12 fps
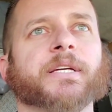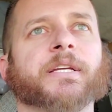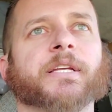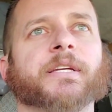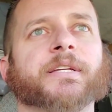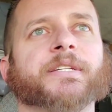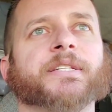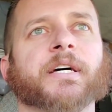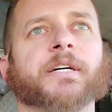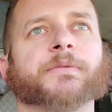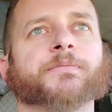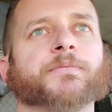and
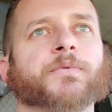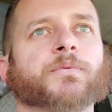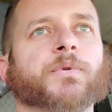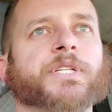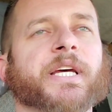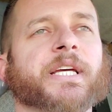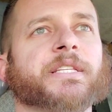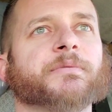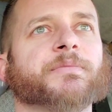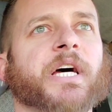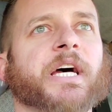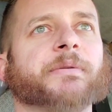we're taking
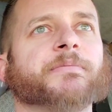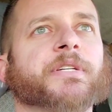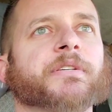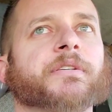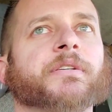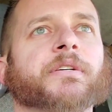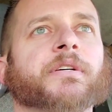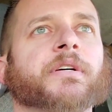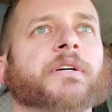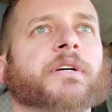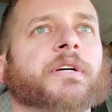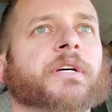some time to
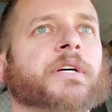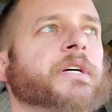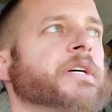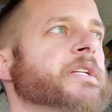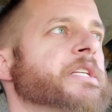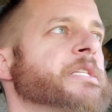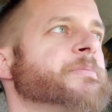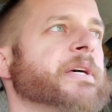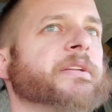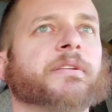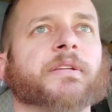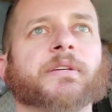
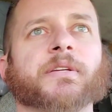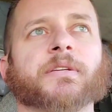spend